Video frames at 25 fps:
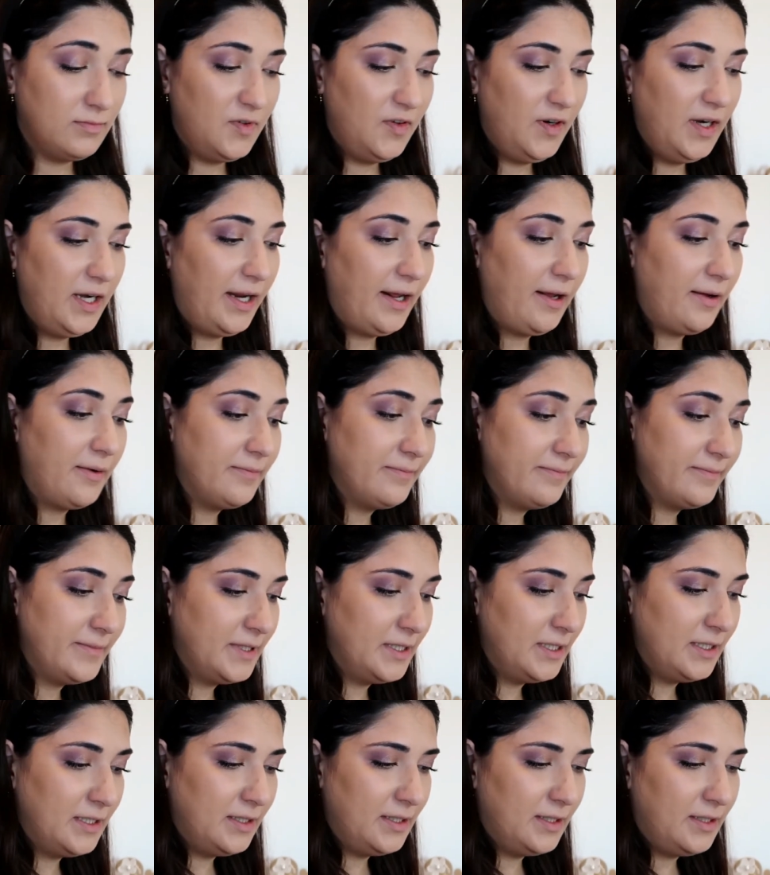Really,
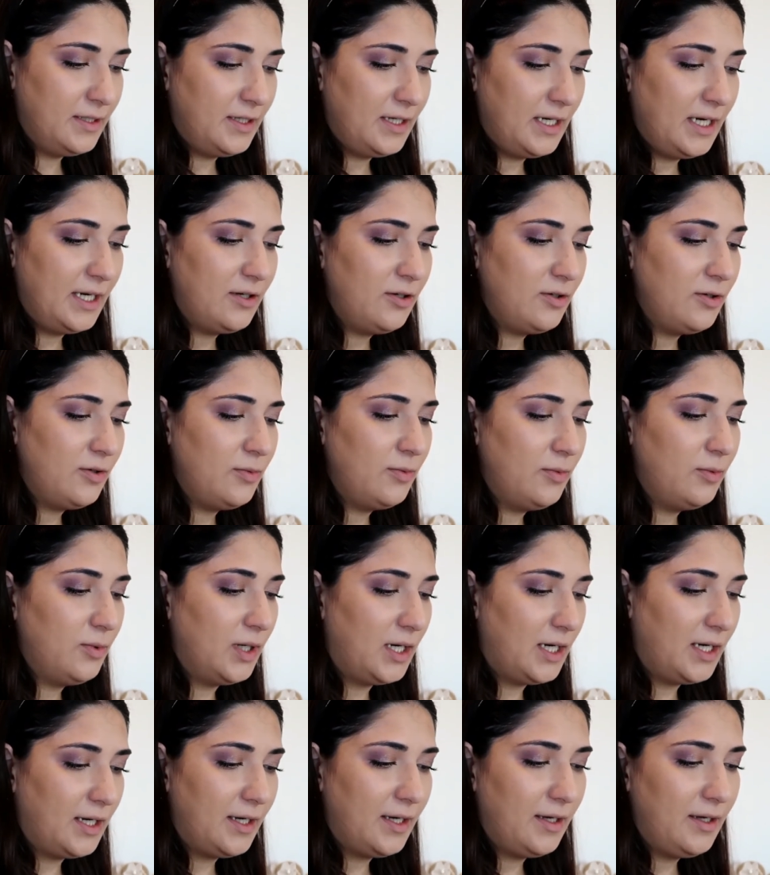I don't know
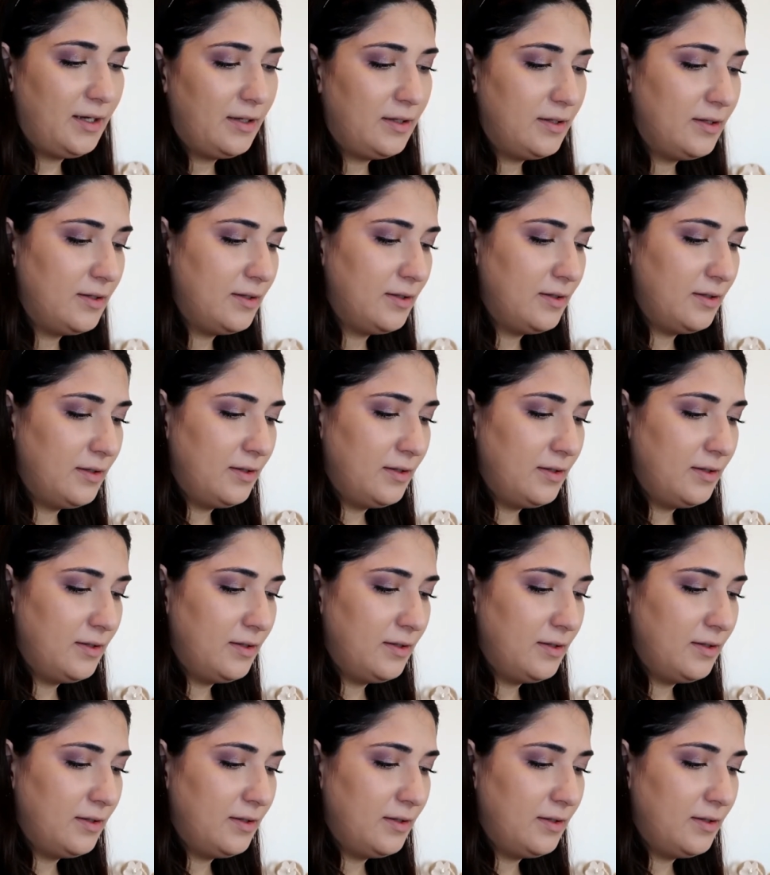why,